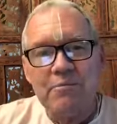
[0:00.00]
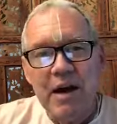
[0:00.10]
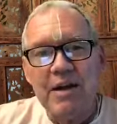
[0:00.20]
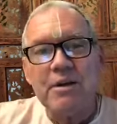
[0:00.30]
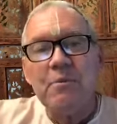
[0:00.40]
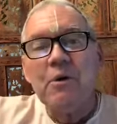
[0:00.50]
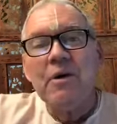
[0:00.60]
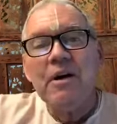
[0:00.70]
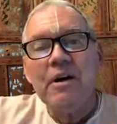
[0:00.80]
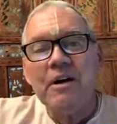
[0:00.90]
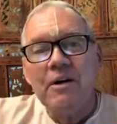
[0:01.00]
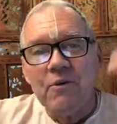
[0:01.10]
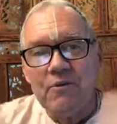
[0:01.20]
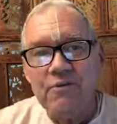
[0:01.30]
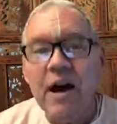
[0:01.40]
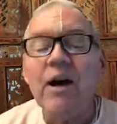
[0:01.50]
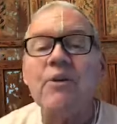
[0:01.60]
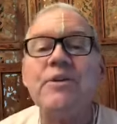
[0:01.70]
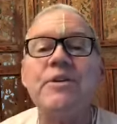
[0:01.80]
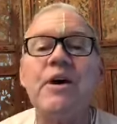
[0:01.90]
impregnable,
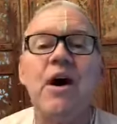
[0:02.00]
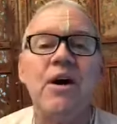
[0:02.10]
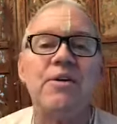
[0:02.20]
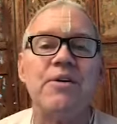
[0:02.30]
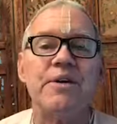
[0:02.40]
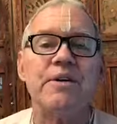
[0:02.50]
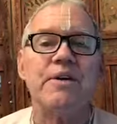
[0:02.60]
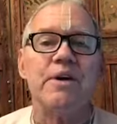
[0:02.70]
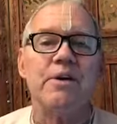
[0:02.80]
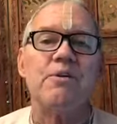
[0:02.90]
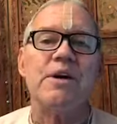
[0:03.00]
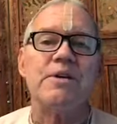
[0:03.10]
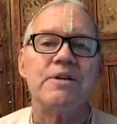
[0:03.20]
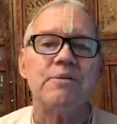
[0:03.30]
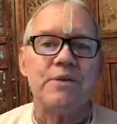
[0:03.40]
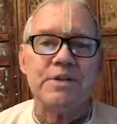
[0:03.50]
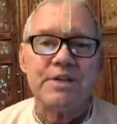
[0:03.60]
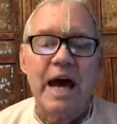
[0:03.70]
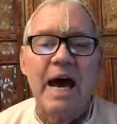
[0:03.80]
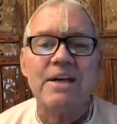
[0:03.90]
fell to the conquering Greeks. It was
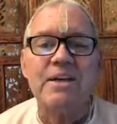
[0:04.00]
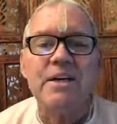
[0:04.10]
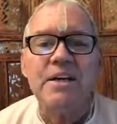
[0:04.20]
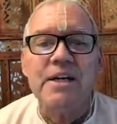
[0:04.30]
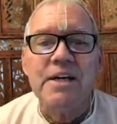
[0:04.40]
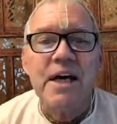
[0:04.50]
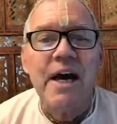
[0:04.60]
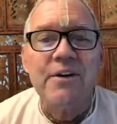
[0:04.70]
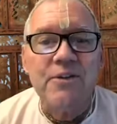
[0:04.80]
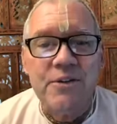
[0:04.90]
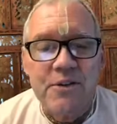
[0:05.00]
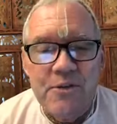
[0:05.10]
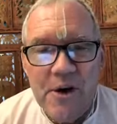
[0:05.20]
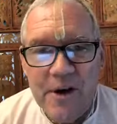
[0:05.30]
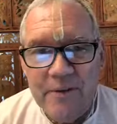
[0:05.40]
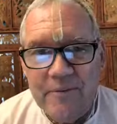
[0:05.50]
sacked and destroyed.